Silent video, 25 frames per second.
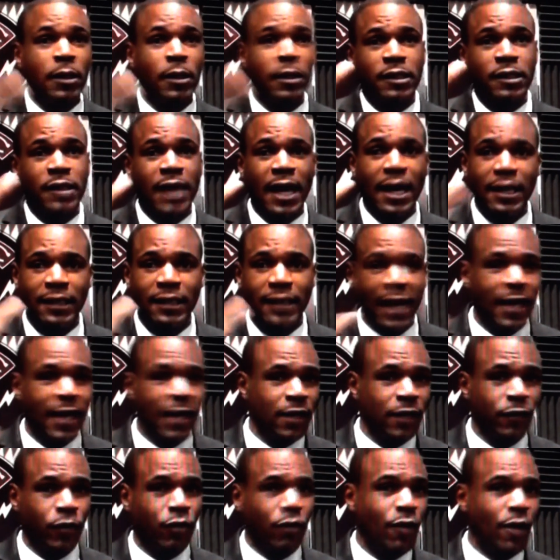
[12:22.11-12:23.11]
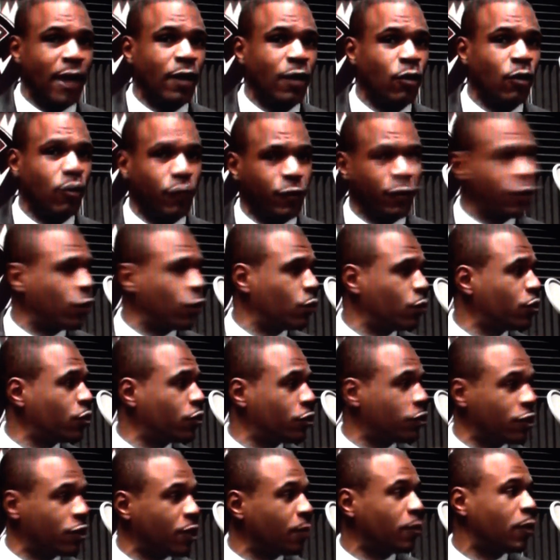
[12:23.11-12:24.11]
this guy died of a crack nice.
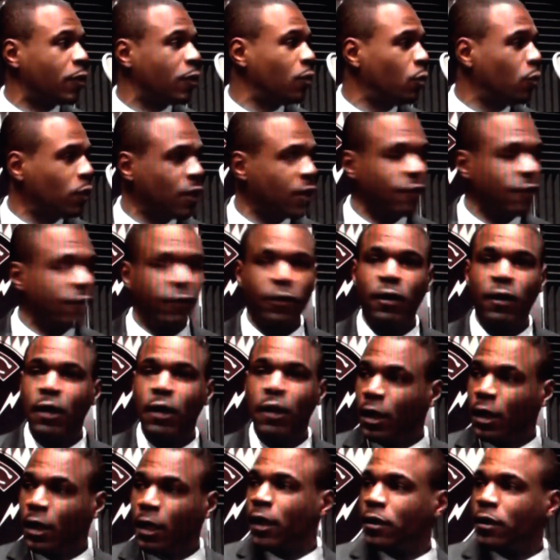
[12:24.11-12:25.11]
overdose or something, whatever. Wow.